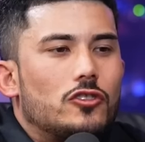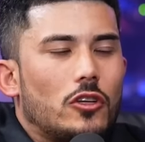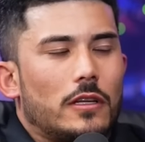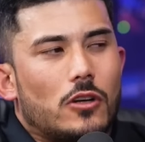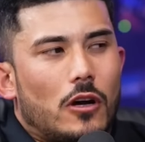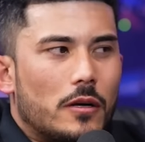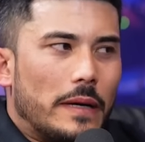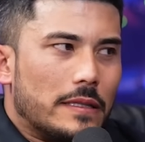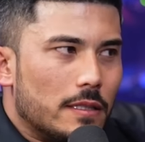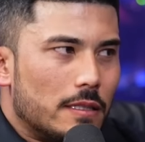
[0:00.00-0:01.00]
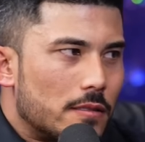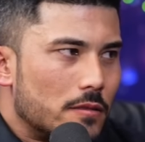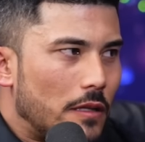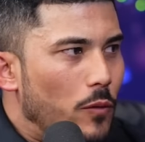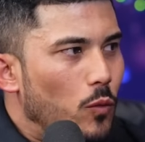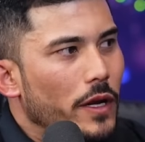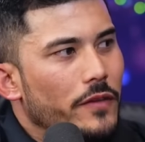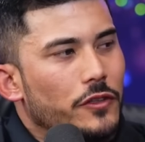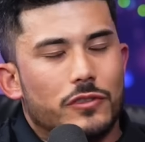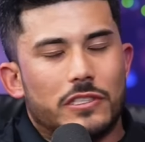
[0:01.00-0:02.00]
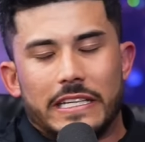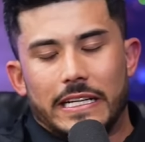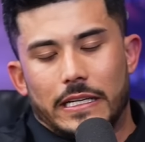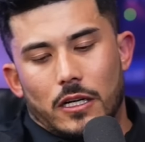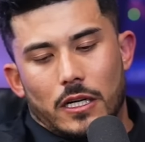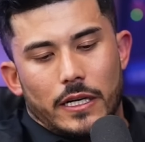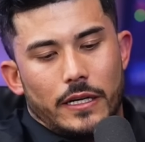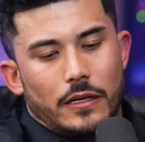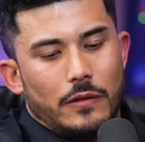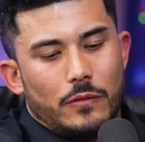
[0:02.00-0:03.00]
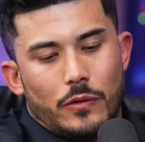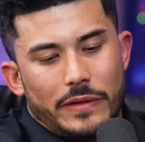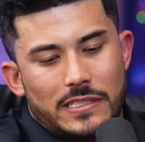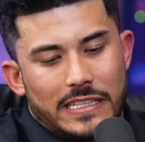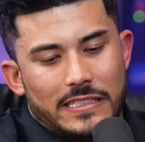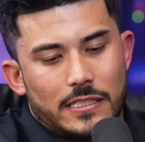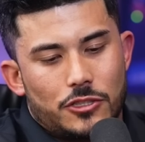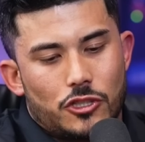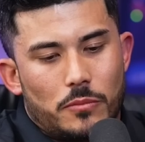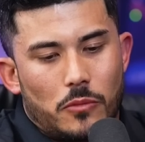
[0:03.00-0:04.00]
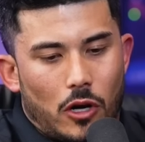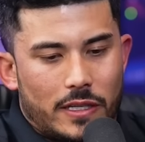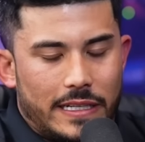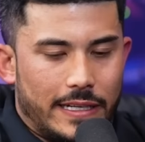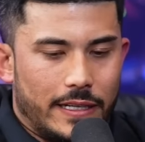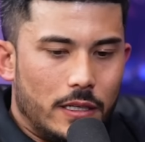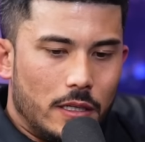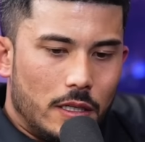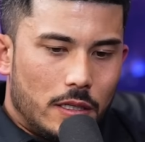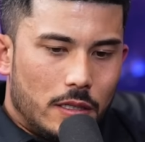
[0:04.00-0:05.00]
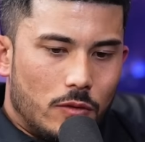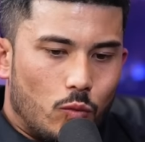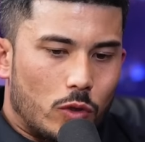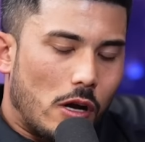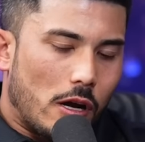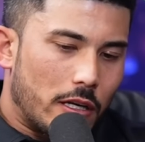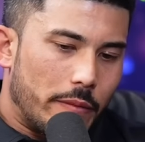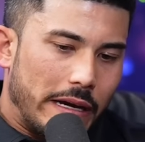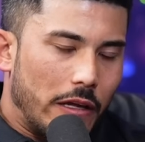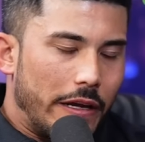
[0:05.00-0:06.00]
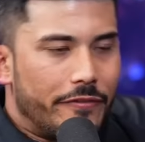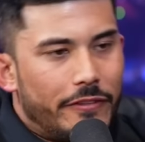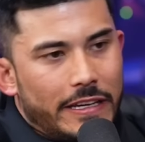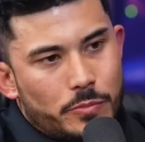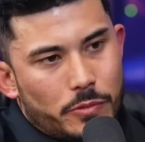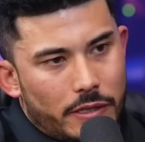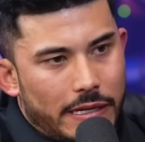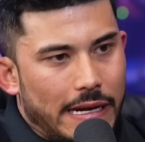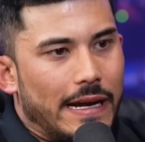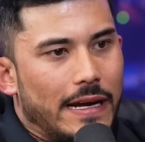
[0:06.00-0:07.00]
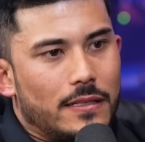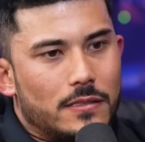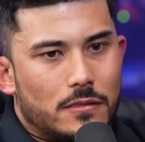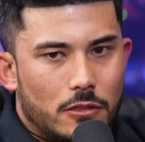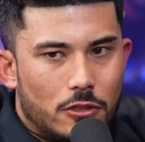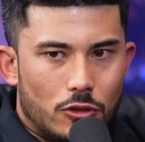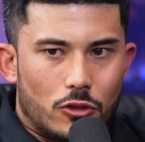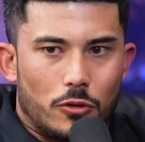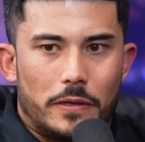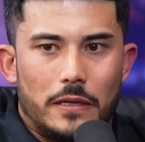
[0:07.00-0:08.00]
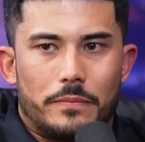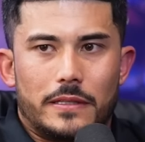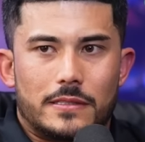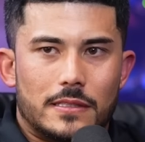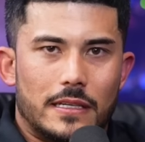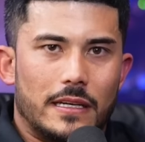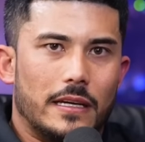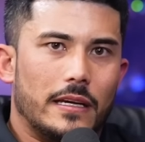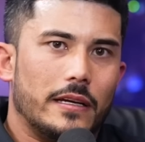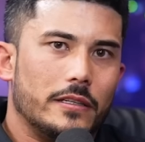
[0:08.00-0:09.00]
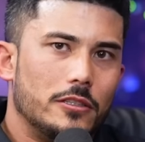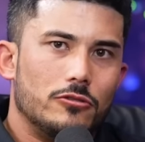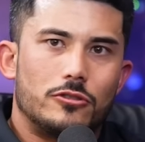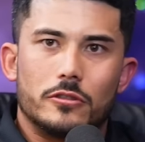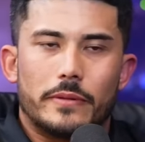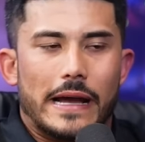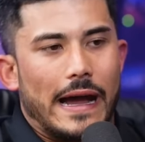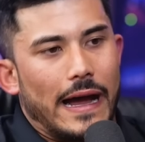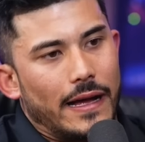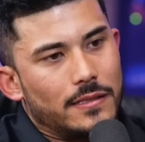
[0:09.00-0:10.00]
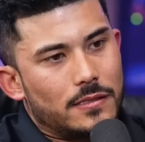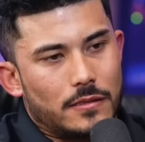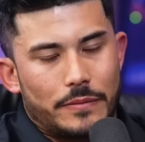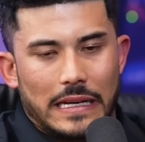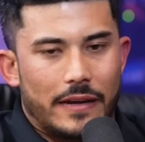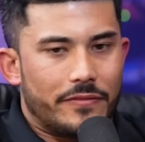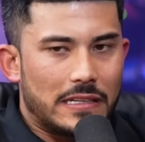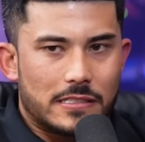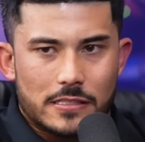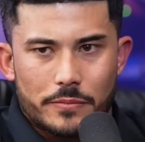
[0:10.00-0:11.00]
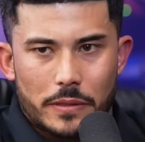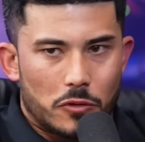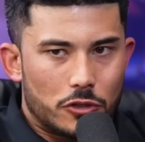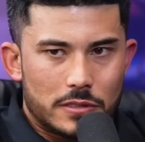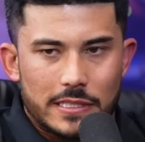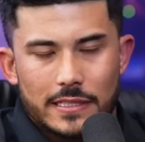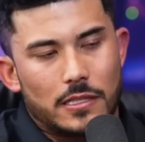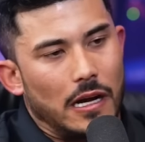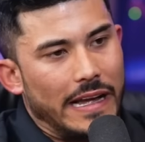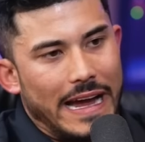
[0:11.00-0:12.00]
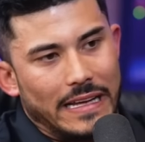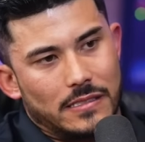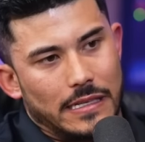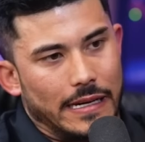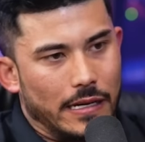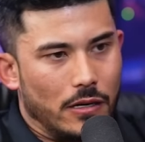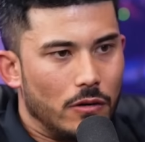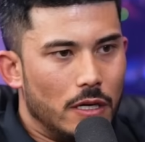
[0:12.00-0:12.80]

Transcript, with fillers: So let's talk about this. Like, what have you seen on? And when we say digital marketing, we're talking about like Facebook ads, Google PPC, YouTube ads. I mean, I see some people are doing TikTok ads now.